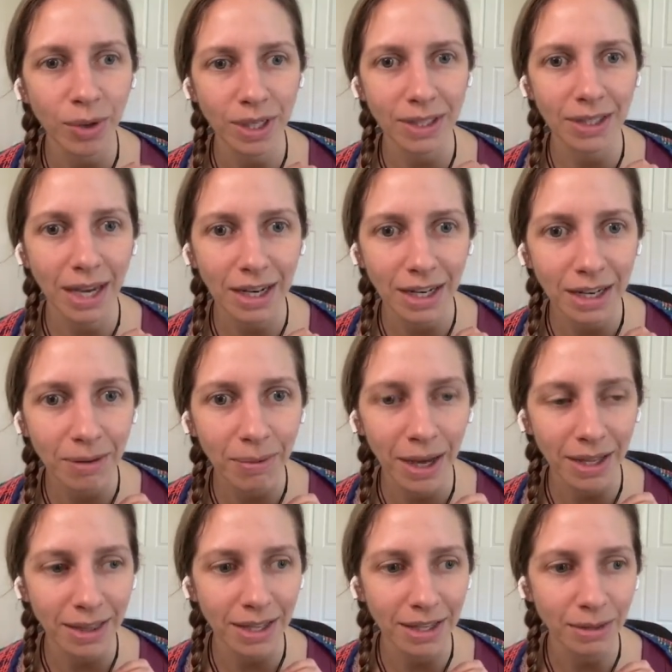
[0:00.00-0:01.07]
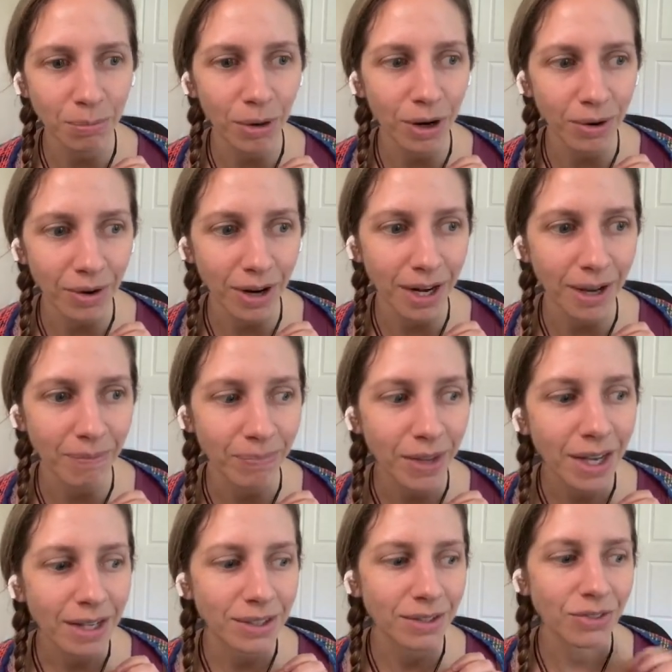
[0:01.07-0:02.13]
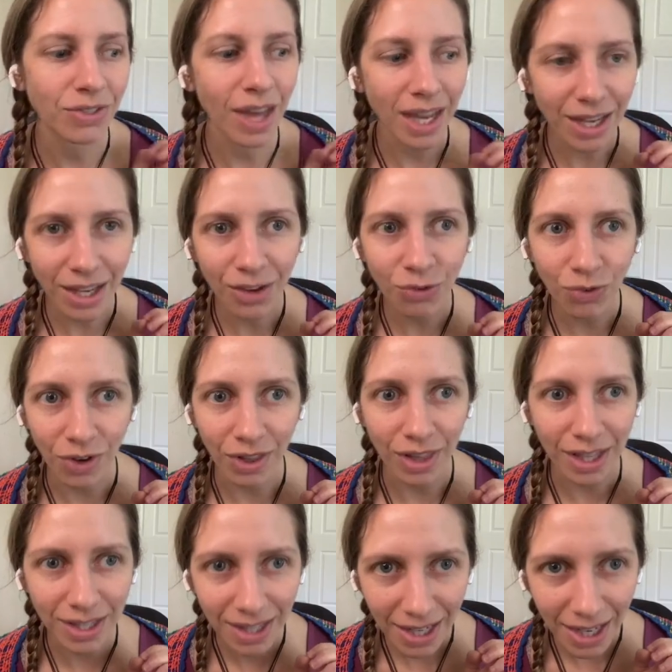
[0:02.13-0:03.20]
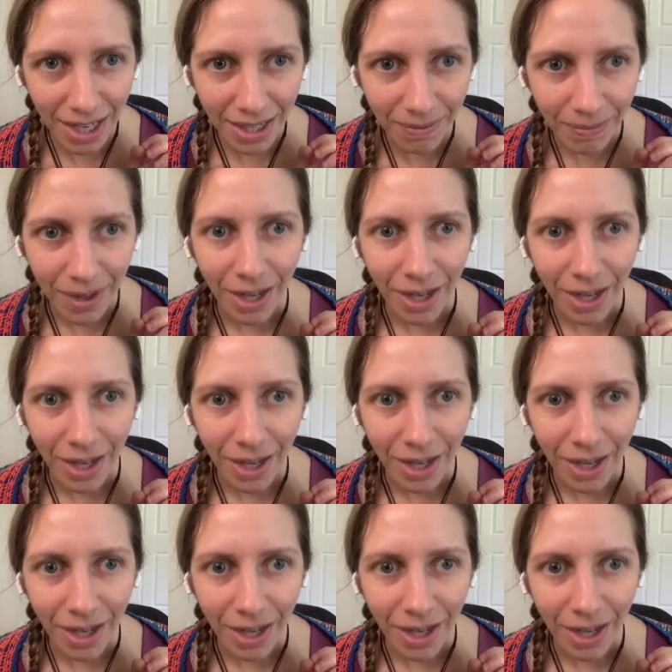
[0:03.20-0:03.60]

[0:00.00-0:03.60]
excited about this program. So thank you for listening.